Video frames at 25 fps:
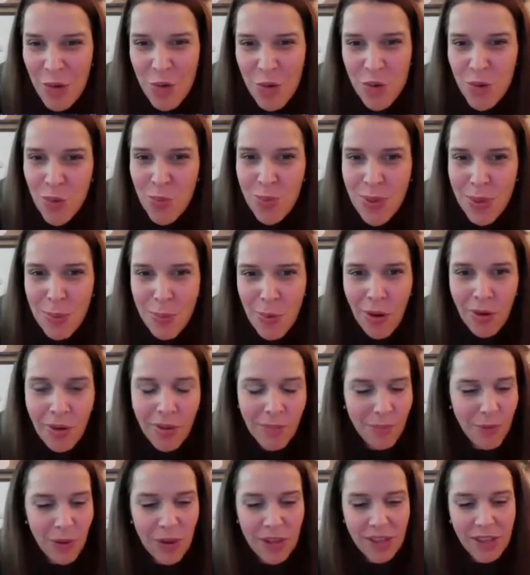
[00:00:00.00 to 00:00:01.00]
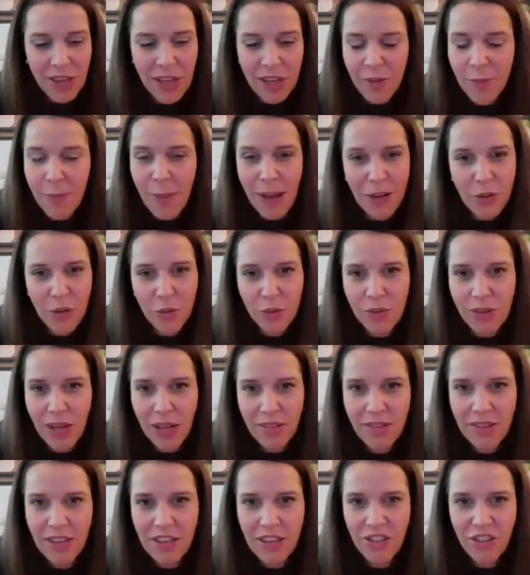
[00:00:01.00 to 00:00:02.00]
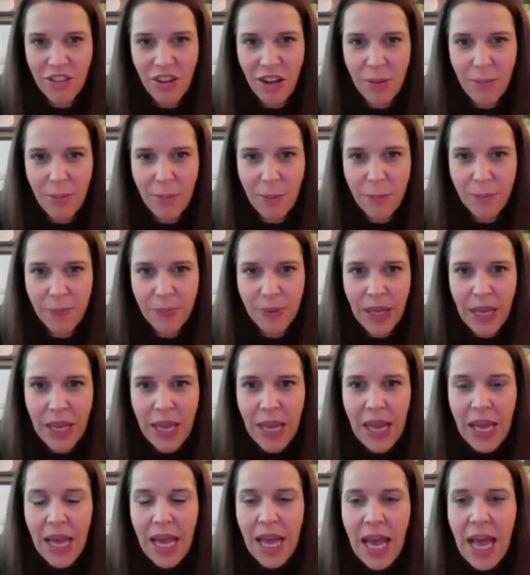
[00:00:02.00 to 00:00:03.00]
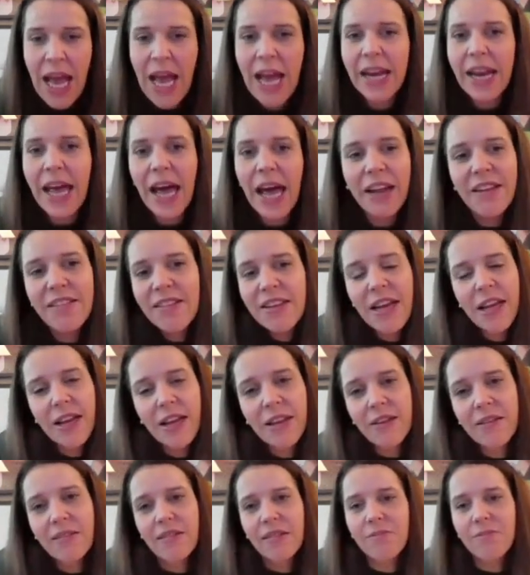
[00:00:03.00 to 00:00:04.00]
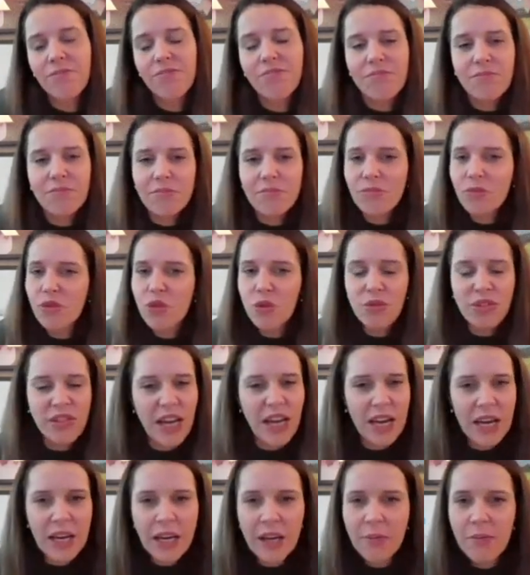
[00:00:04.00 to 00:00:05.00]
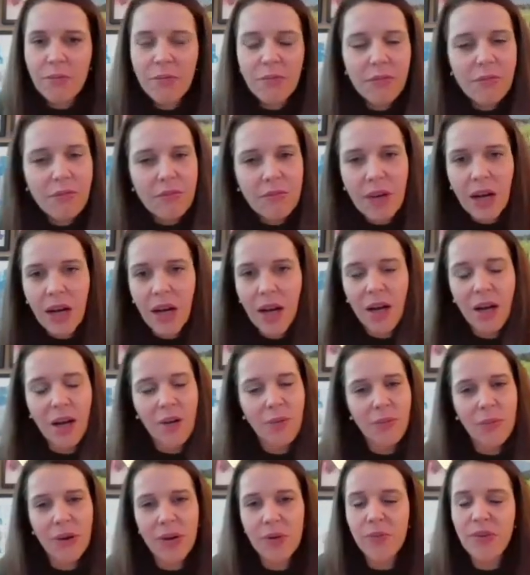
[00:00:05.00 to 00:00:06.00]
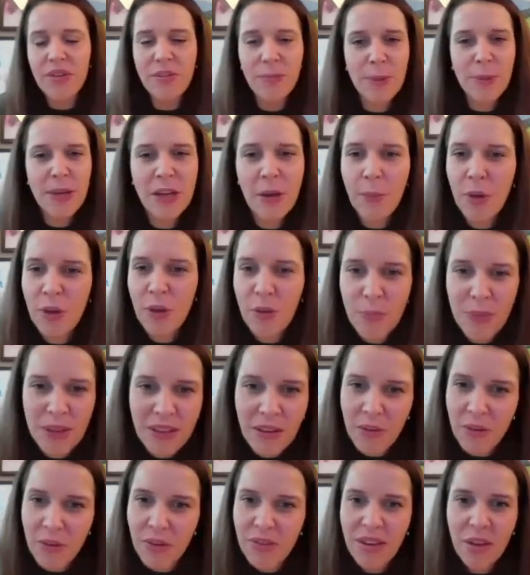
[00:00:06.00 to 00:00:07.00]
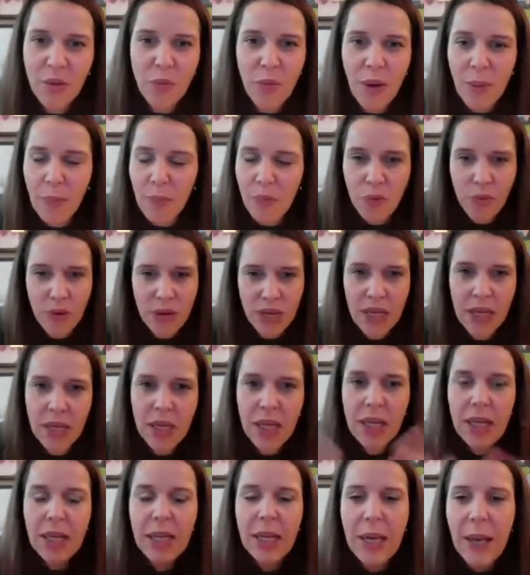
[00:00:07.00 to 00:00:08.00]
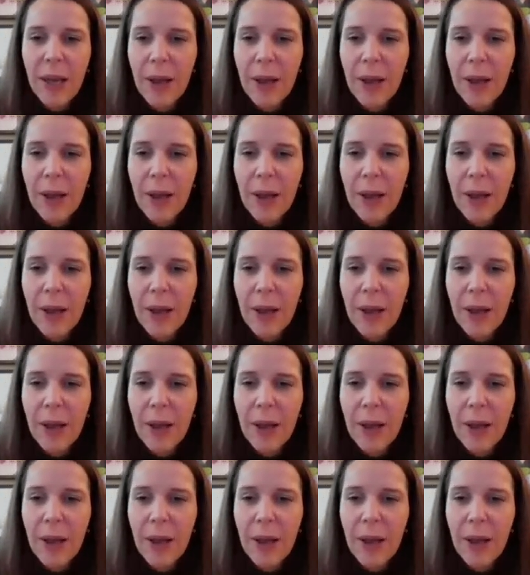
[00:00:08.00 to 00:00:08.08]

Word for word: value to people. It goes back to that each time. And at the end, today, when we speak about Metaverse and Web3,